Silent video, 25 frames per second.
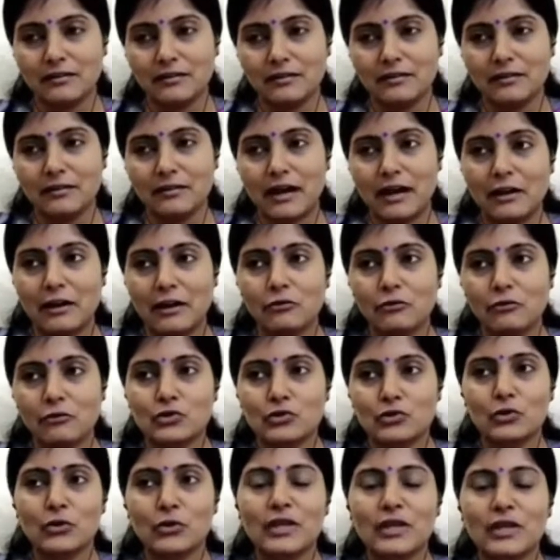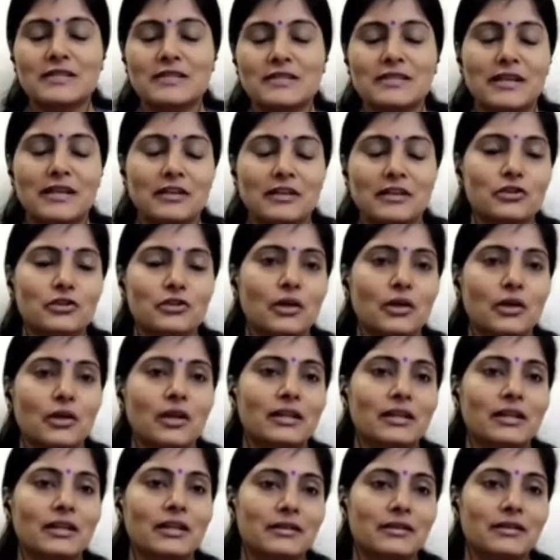I would only say in short
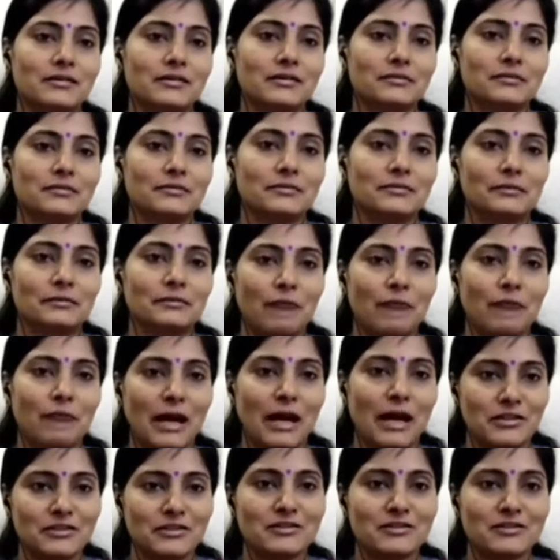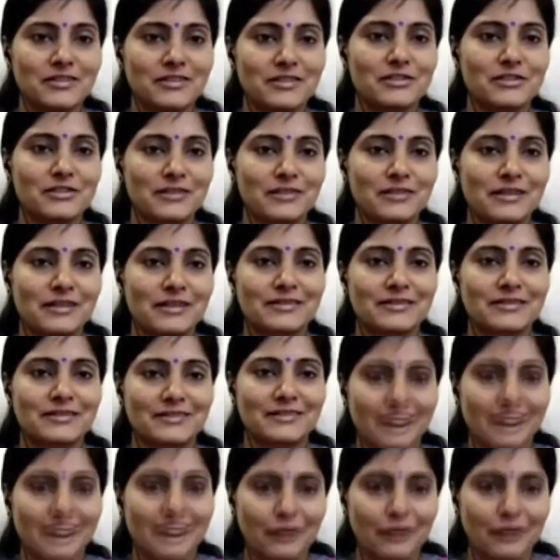that passion teaches us
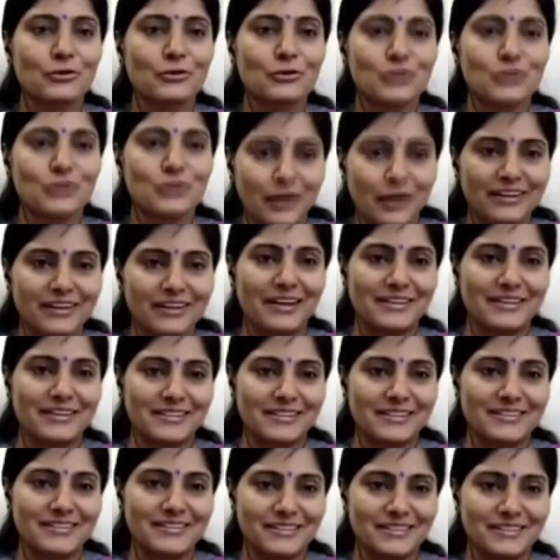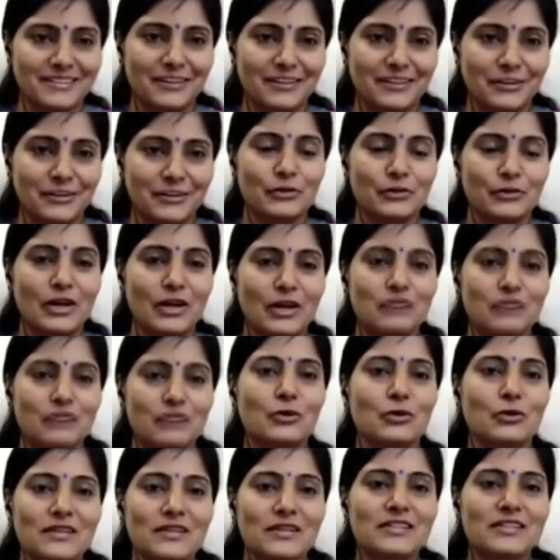there are no shortcuts. You have to
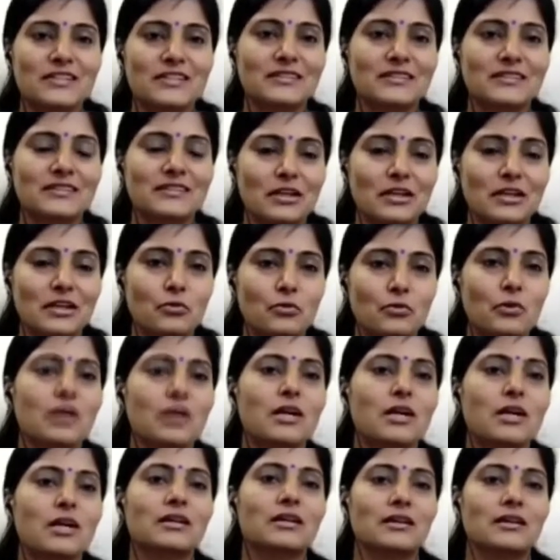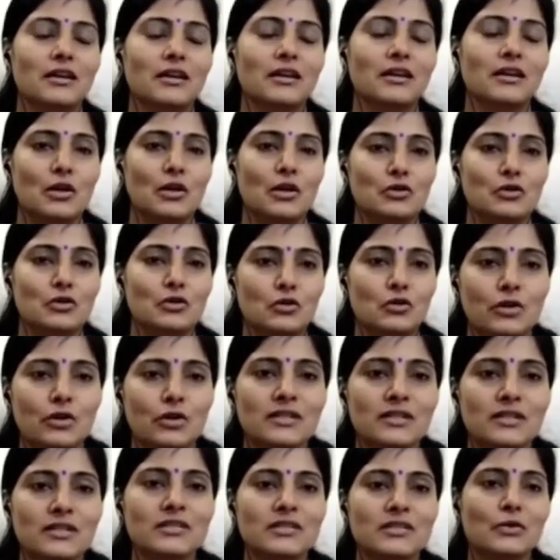constantly work
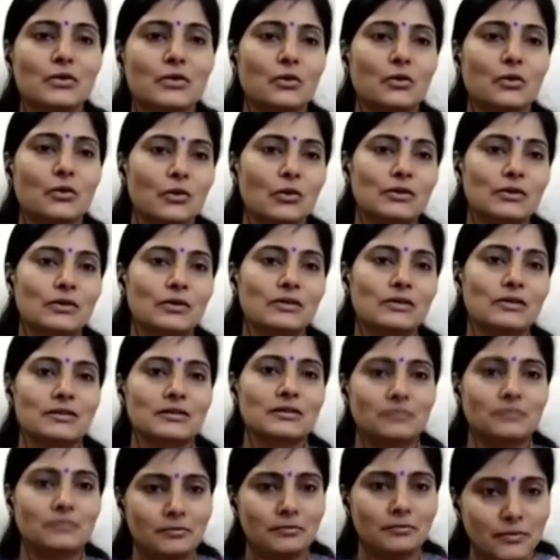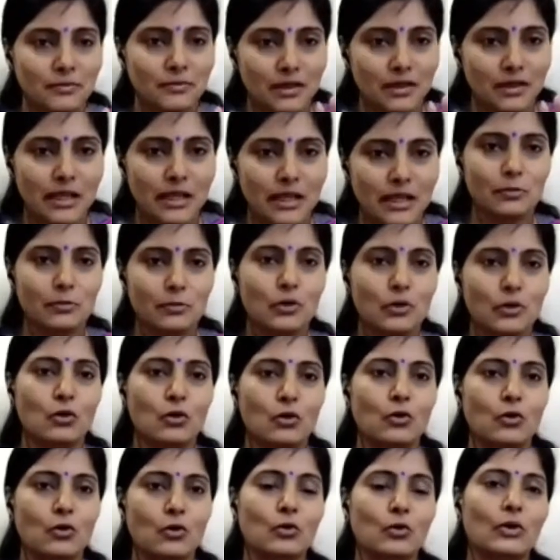towards your goals, keep your
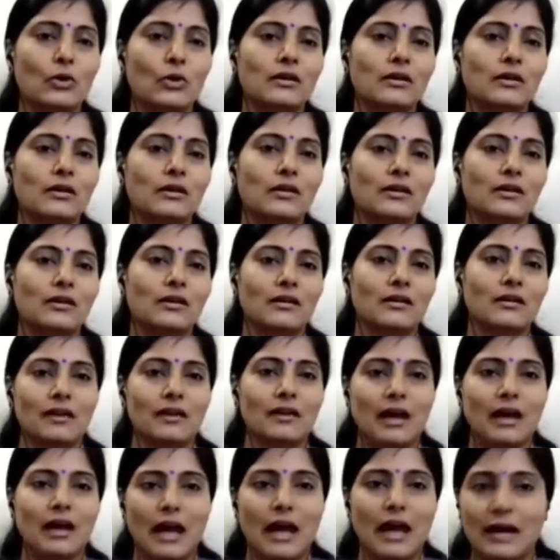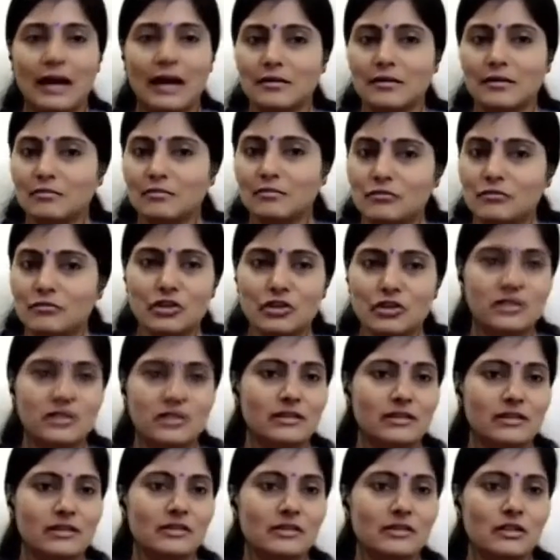cool, and just
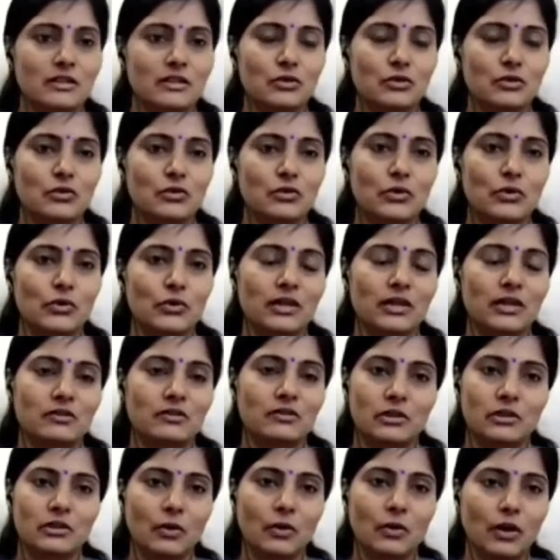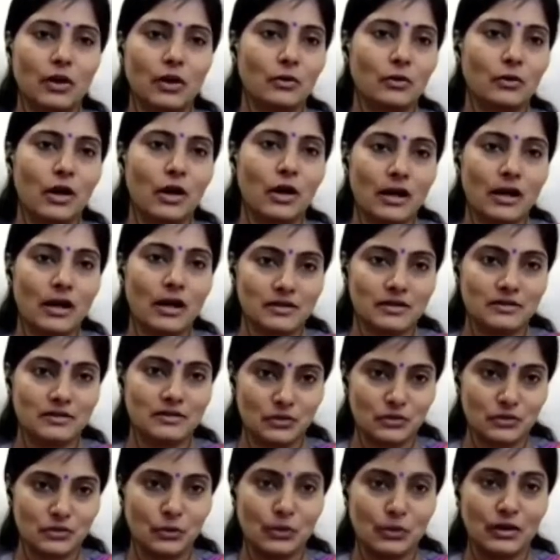continue doing it with all your heart and
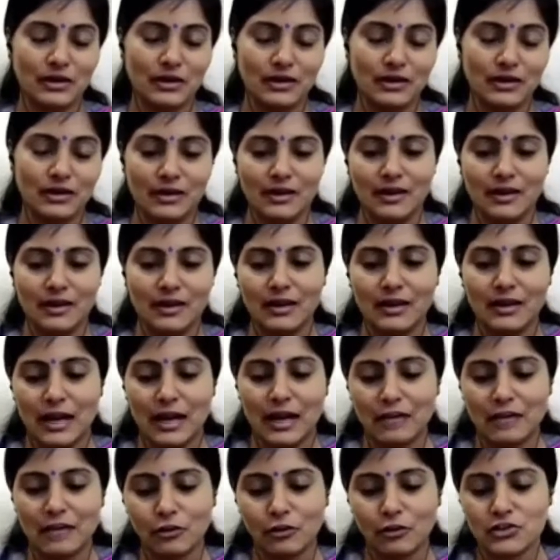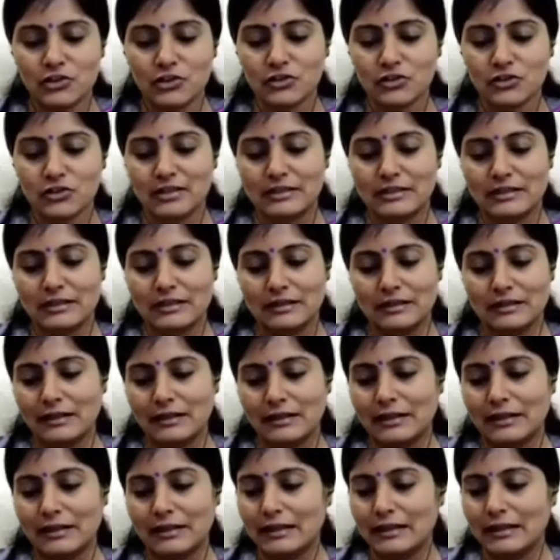soul. And fortunately,
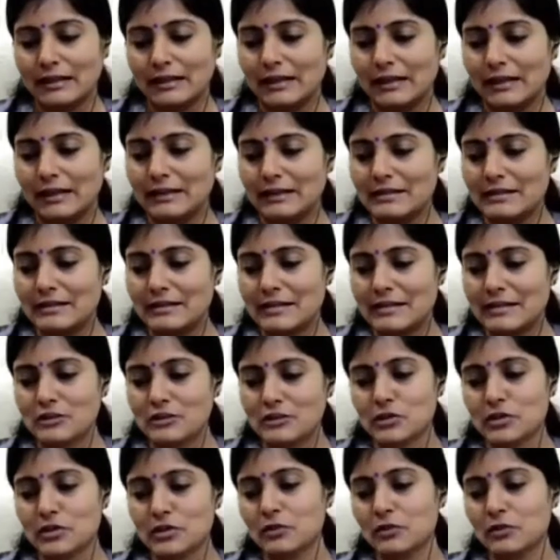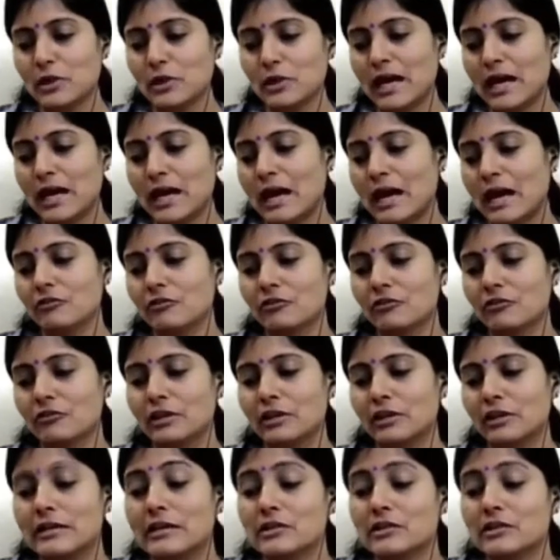in India today, we have a
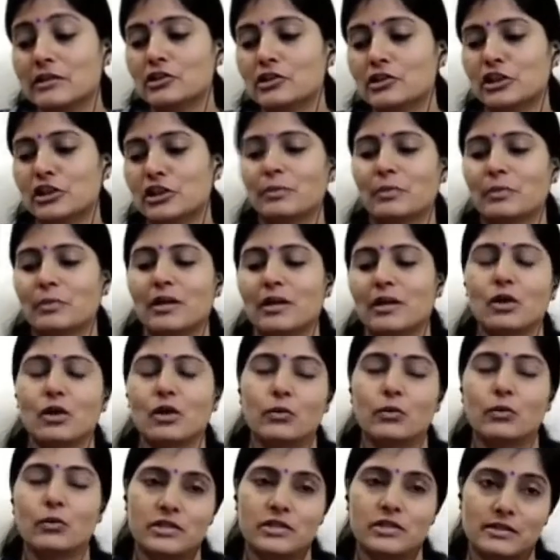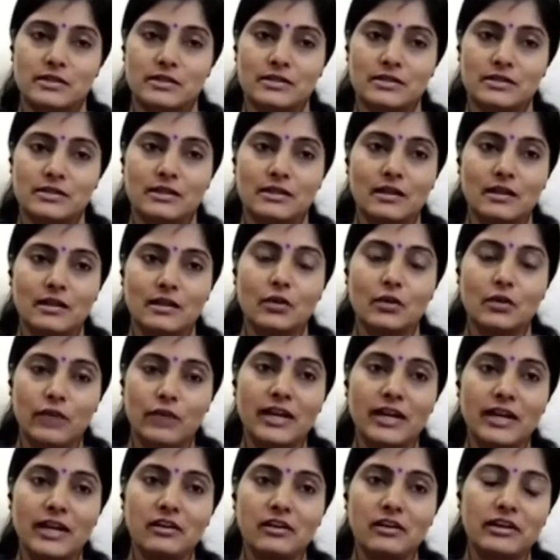leadership which is
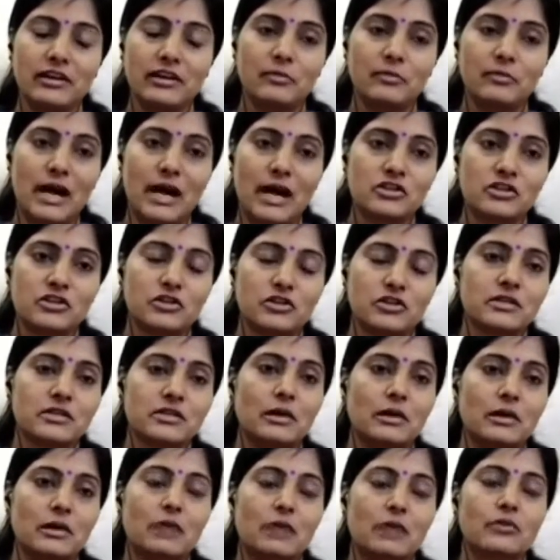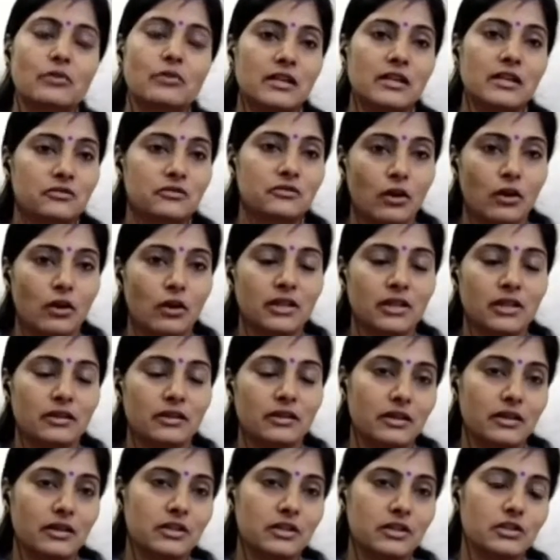very, very passionate about transforming the
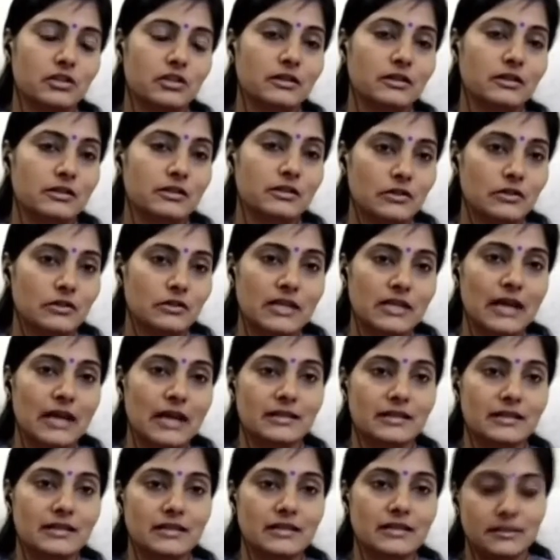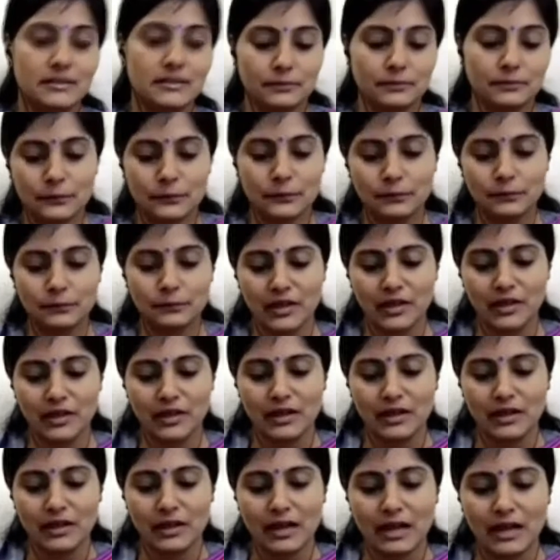nation, the society,
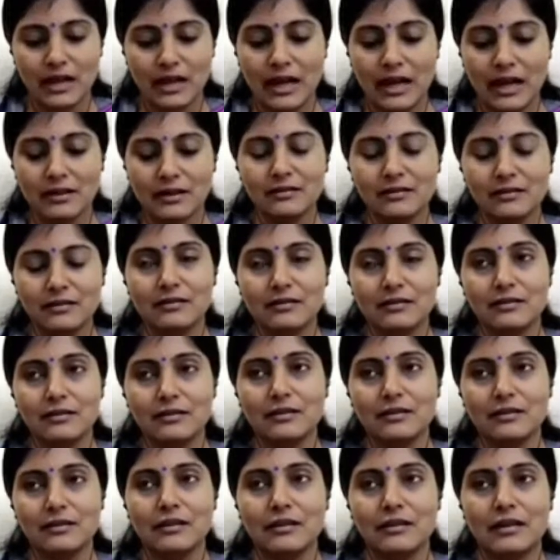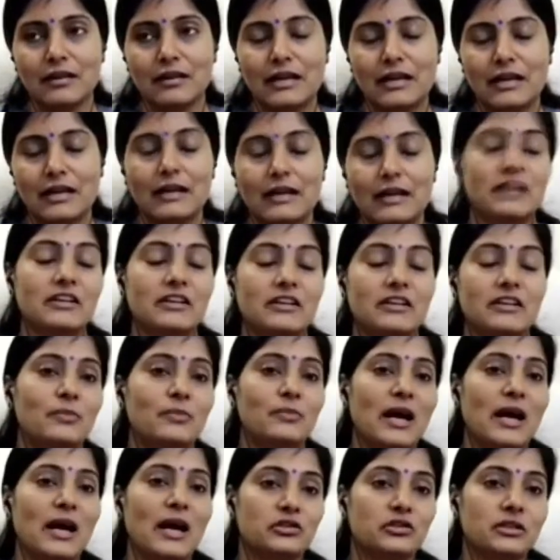and his
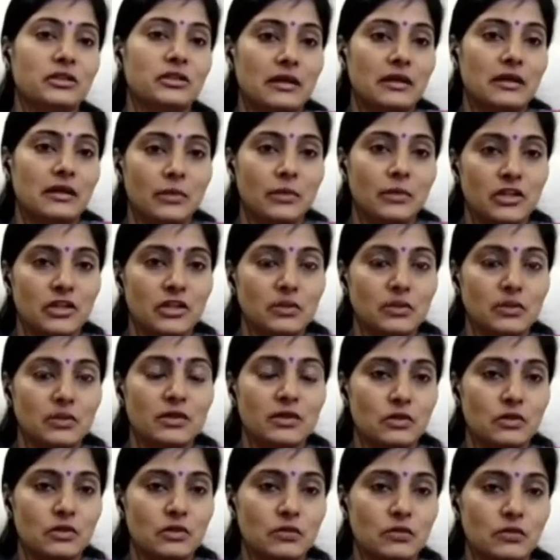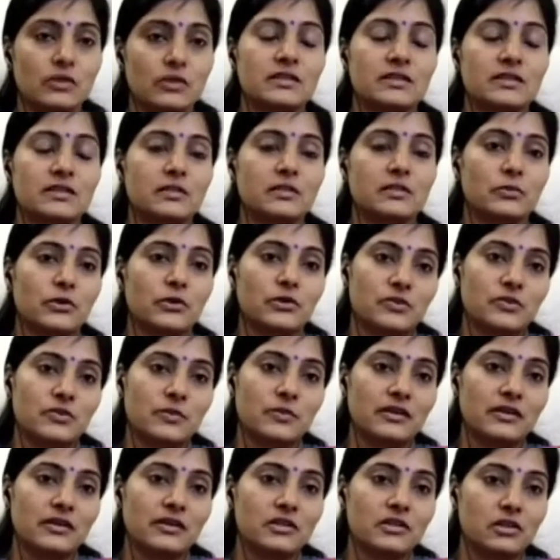passionate commitment towards the
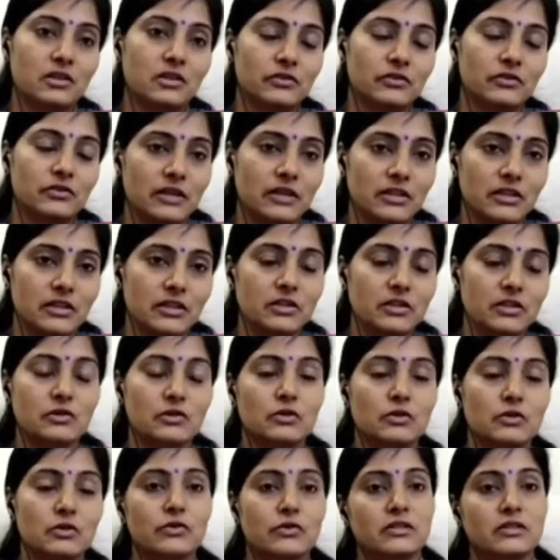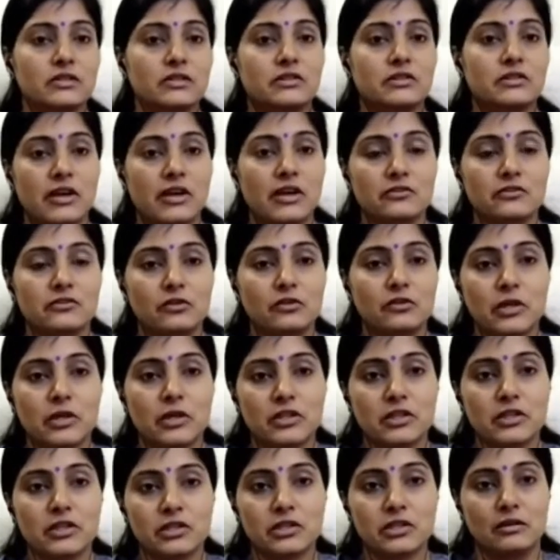prosperity of the nation, towards the
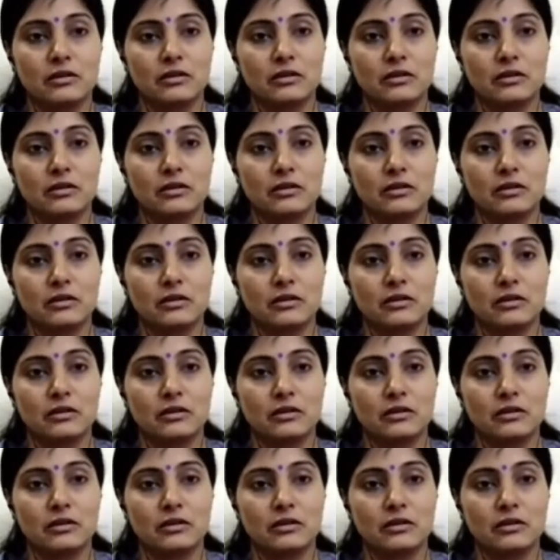transformation